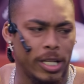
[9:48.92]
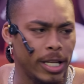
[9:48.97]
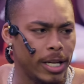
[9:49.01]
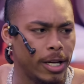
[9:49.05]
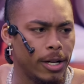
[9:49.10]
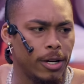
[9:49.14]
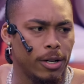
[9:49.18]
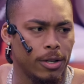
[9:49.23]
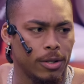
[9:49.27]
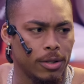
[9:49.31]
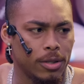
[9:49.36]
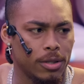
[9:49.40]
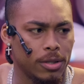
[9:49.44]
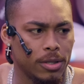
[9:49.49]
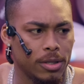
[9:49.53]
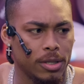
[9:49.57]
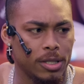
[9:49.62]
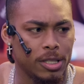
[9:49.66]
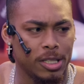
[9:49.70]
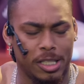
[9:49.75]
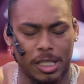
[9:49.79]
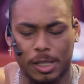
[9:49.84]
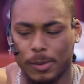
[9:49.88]
Odell.
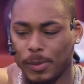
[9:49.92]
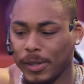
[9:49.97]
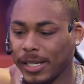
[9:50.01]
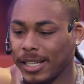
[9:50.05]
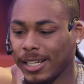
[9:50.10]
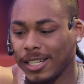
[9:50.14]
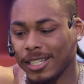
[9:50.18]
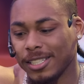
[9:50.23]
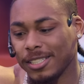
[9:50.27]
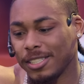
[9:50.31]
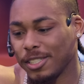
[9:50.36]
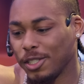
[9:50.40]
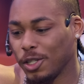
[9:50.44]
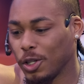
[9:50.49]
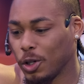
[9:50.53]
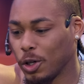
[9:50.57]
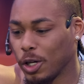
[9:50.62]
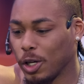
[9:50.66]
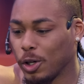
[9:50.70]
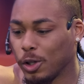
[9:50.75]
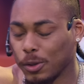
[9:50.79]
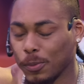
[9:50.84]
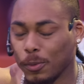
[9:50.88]
Odell. Just because you
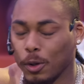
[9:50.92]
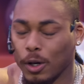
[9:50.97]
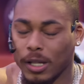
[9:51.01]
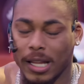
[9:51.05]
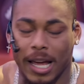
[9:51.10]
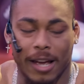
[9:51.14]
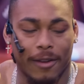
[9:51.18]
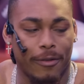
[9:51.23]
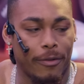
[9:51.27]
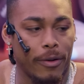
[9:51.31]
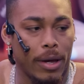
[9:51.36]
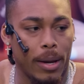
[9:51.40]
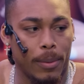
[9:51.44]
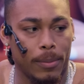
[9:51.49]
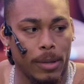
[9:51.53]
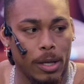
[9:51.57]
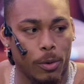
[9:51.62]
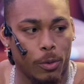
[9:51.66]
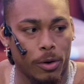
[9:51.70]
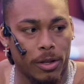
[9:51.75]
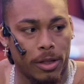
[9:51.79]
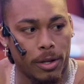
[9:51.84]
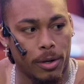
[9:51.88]
know it was more like
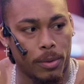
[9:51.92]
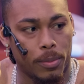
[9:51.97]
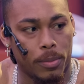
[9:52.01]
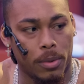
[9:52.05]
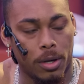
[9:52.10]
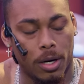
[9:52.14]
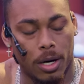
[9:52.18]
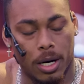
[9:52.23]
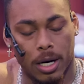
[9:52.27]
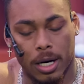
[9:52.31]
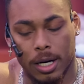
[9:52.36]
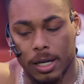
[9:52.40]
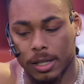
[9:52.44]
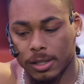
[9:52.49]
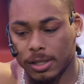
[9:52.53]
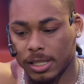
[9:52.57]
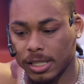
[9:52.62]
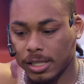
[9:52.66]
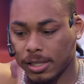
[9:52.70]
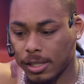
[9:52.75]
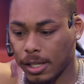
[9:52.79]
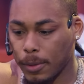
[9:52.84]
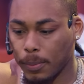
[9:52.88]
family with him.
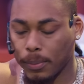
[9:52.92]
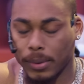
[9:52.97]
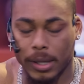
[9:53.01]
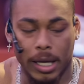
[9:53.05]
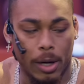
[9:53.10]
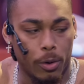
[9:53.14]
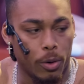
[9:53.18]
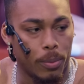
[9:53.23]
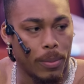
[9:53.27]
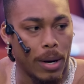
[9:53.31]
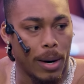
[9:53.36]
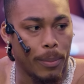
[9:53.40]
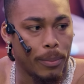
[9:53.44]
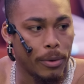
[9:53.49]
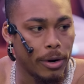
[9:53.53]
Uh, just him playing with